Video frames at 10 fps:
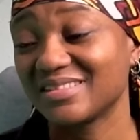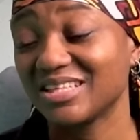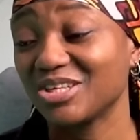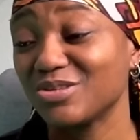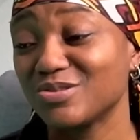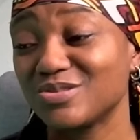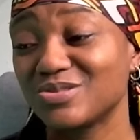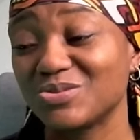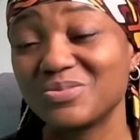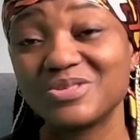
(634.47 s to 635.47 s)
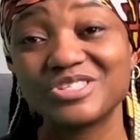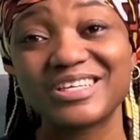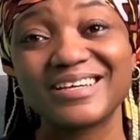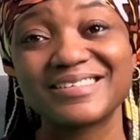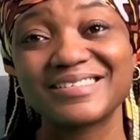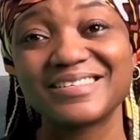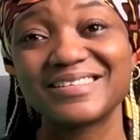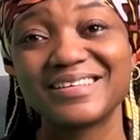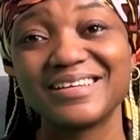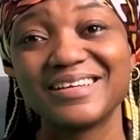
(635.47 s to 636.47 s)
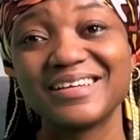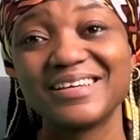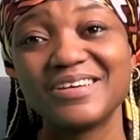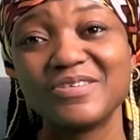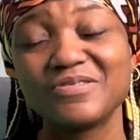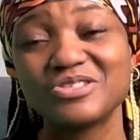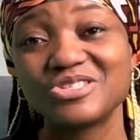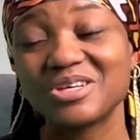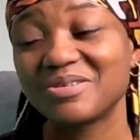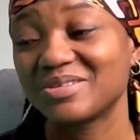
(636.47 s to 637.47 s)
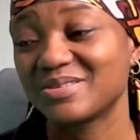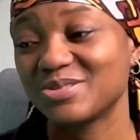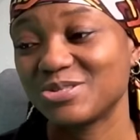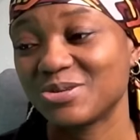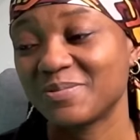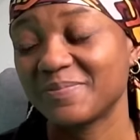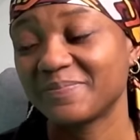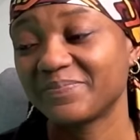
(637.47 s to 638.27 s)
Thank you so much, Cassie, for sharing this journey.